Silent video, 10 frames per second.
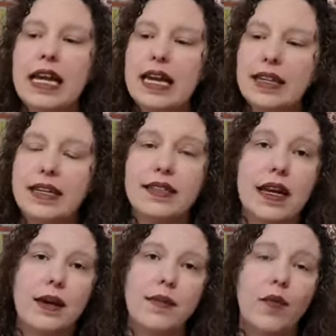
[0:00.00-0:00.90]
It does
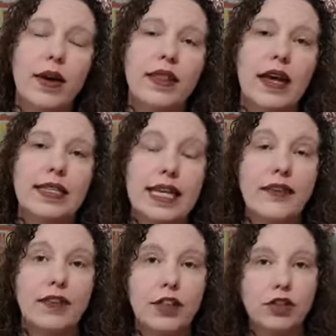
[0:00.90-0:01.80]
come with a set
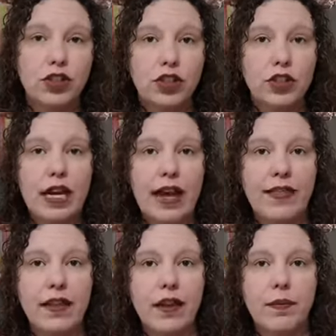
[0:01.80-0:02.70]
of literature
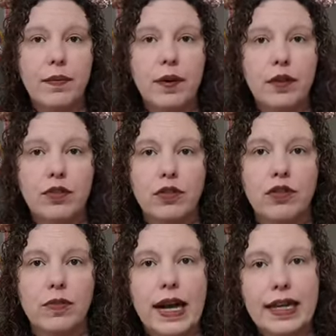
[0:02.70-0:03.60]
and the books are
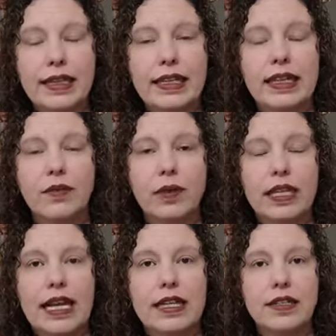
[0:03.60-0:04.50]
directly
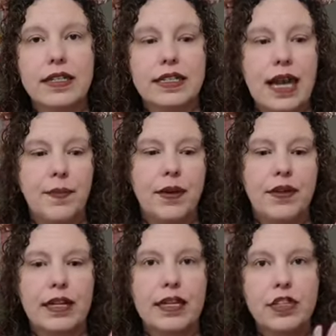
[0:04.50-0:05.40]
related to the time
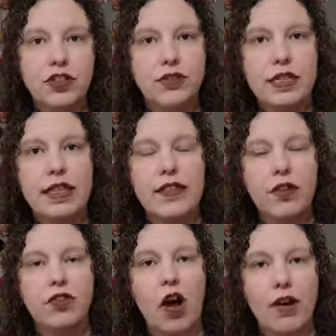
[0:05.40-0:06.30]
period in history that
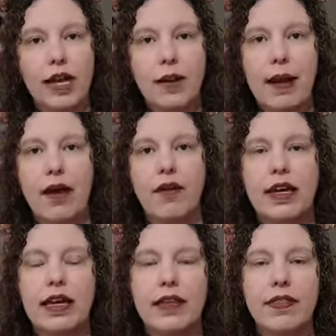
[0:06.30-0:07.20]
they're talking
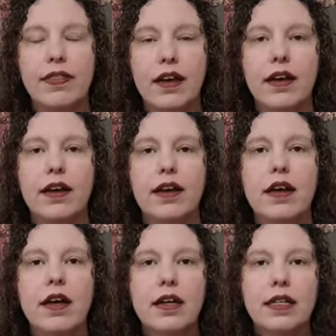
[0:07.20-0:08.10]
about in the
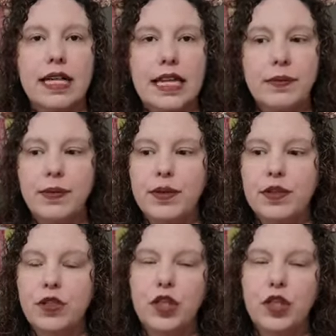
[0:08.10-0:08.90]
textbook.